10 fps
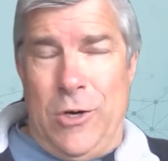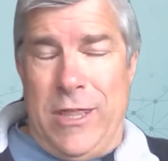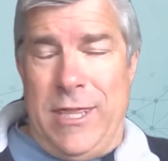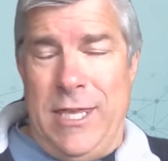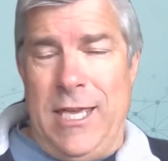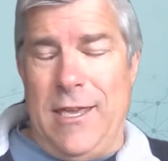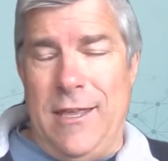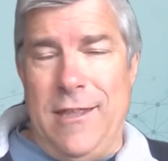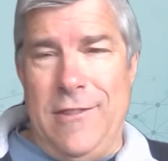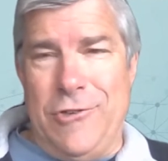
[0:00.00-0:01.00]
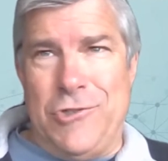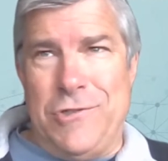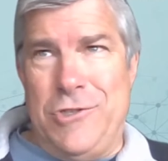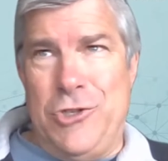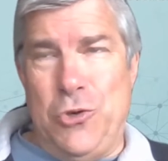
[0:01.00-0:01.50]
think there's
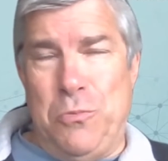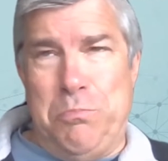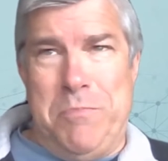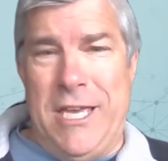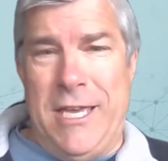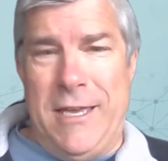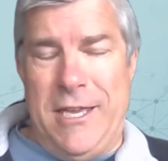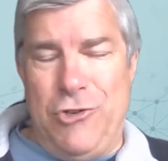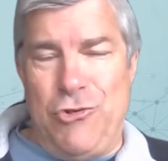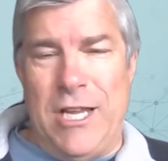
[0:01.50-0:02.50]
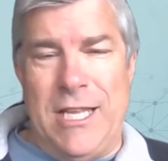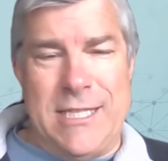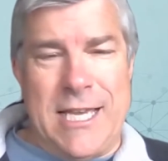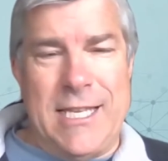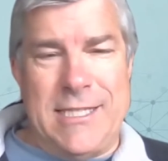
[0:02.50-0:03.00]
two big
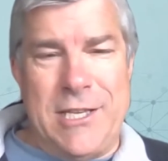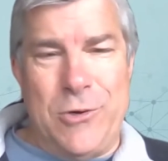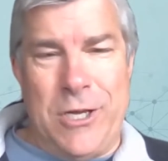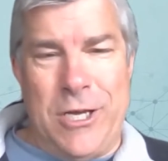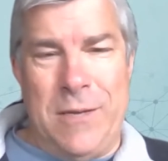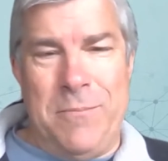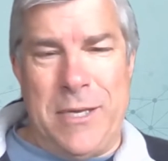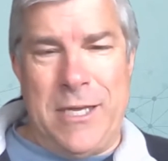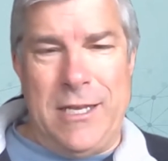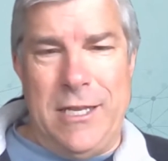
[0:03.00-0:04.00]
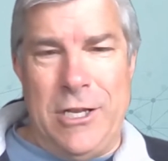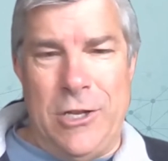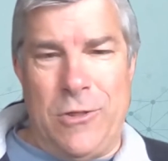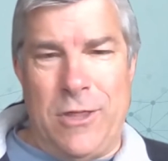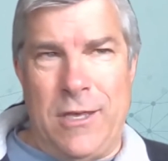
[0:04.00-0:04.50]
trends I see going on, but
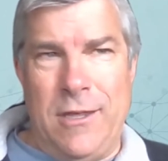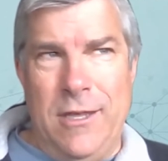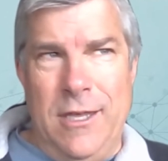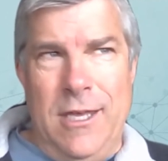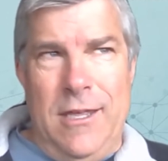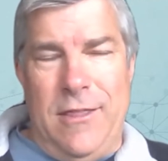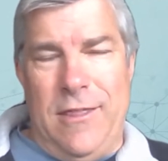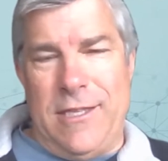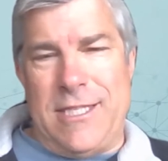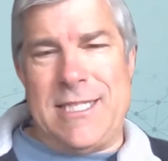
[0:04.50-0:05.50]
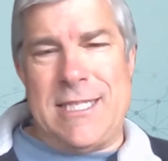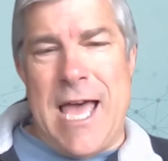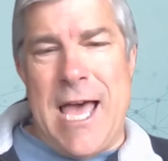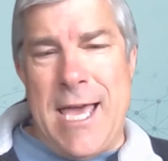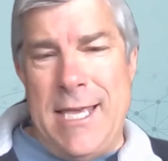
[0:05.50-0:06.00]
the
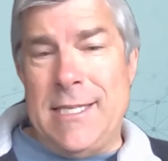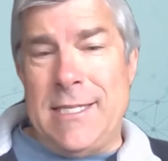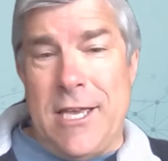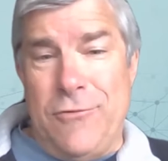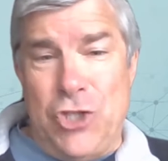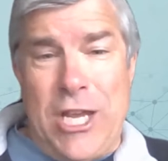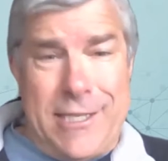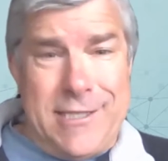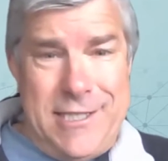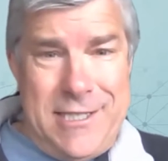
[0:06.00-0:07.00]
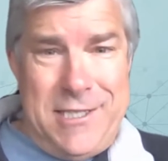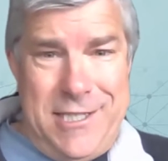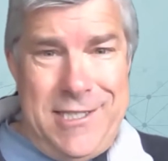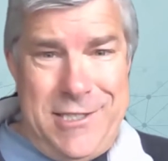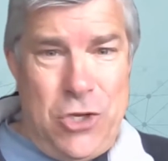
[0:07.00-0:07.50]
size of checks is
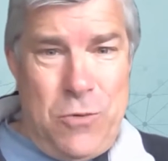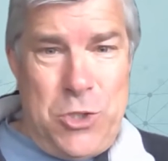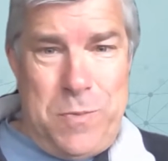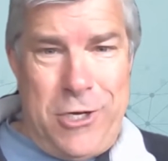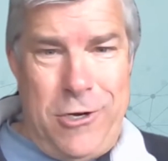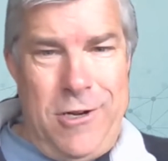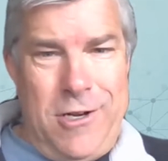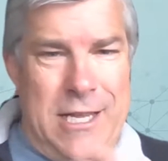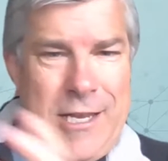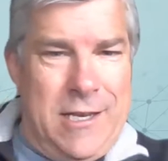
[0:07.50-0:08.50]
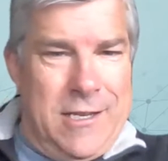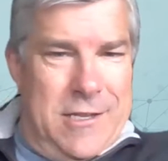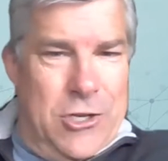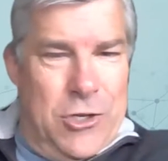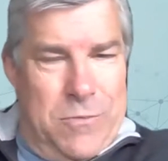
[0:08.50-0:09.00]
so much bigger, and
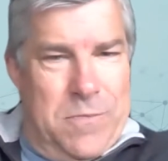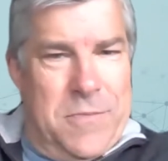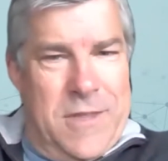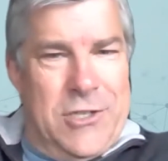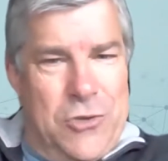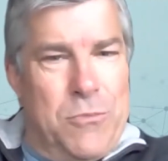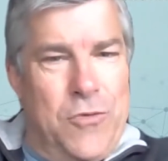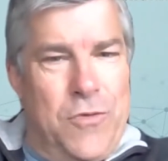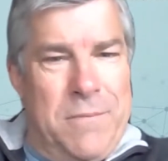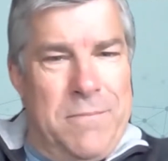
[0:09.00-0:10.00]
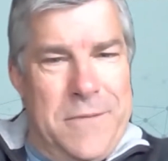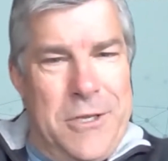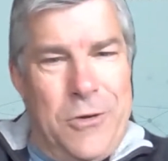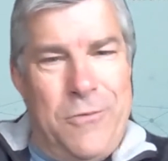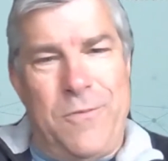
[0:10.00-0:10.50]
things are moving
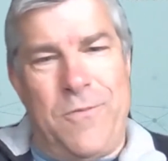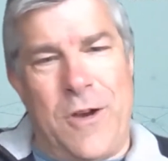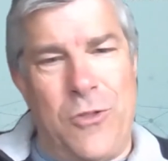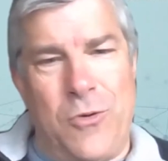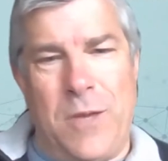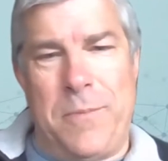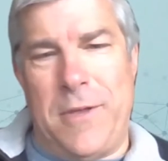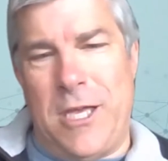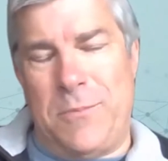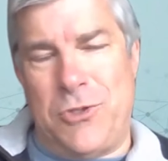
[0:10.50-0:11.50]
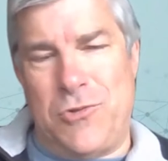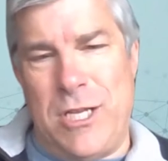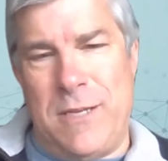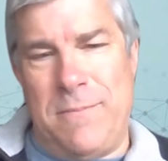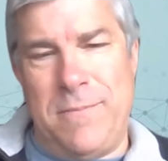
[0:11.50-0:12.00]
farther
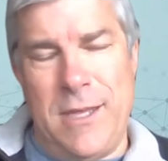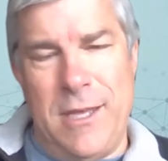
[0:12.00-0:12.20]
upstream.